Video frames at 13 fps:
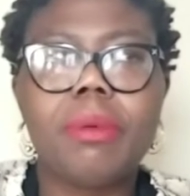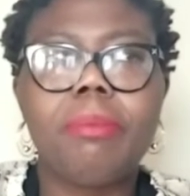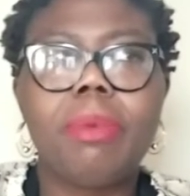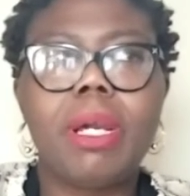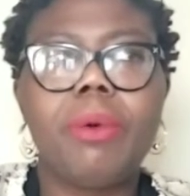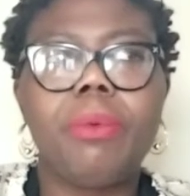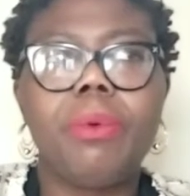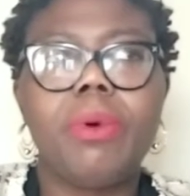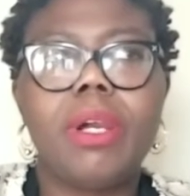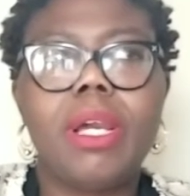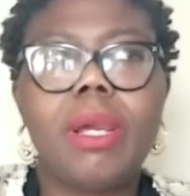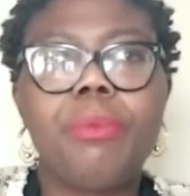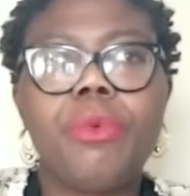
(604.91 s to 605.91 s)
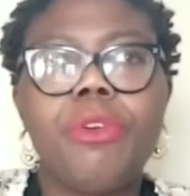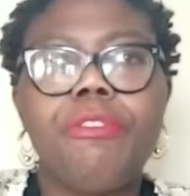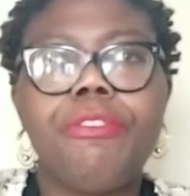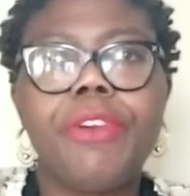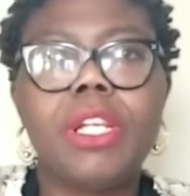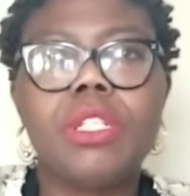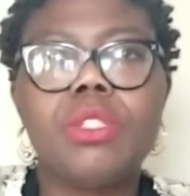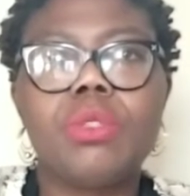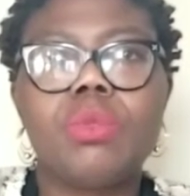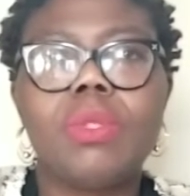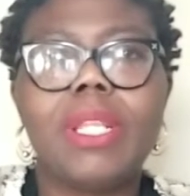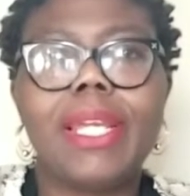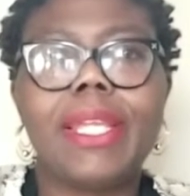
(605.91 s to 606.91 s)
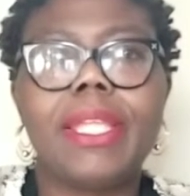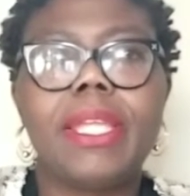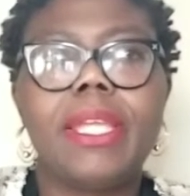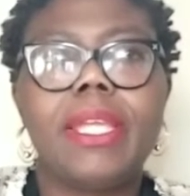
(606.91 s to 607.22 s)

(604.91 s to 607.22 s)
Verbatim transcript: but I'm referring to like